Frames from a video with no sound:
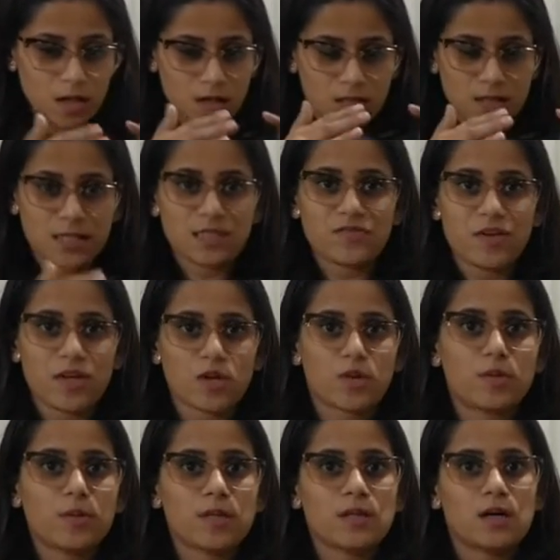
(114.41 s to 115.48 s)
This video
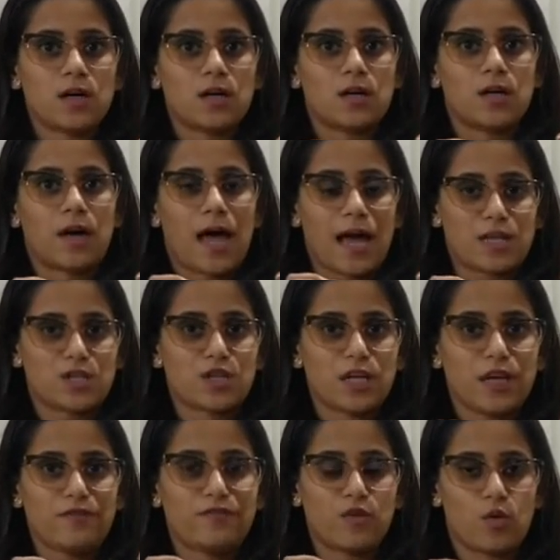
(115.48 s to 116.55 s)
will
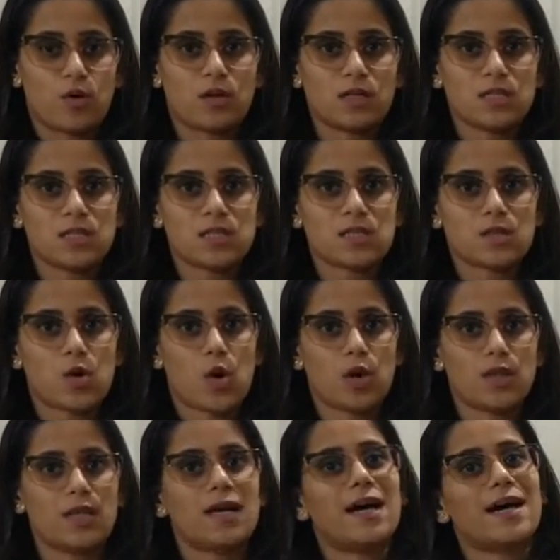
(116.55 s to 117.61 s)
actually focus on
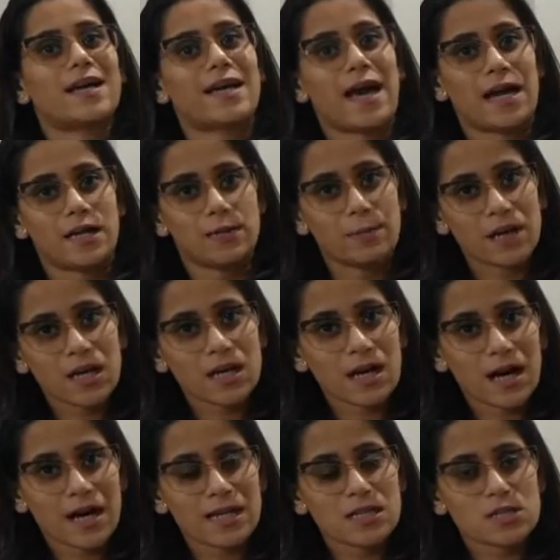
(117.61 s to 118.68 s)
the academic
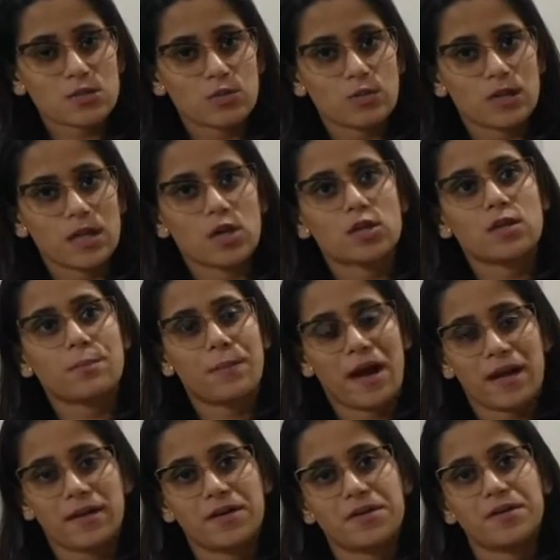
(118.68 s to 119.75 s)
IELTS only, on the
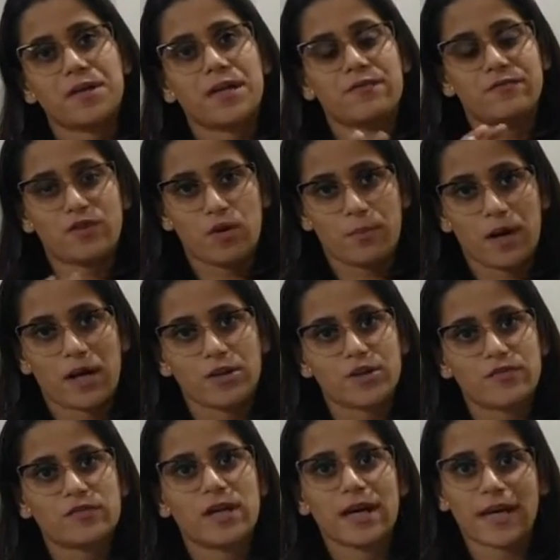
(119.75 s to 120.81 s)
pattern and format
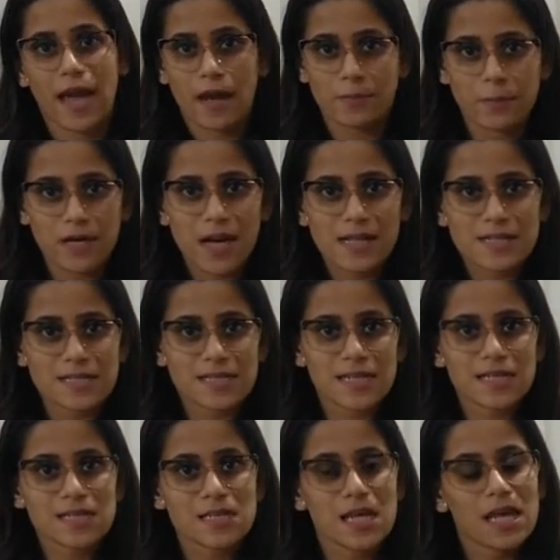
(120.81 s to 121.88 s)
of the academic IELTS
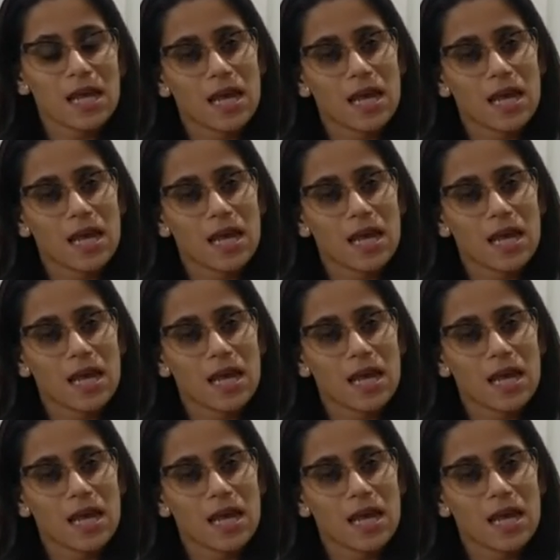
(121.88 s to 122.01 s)
test.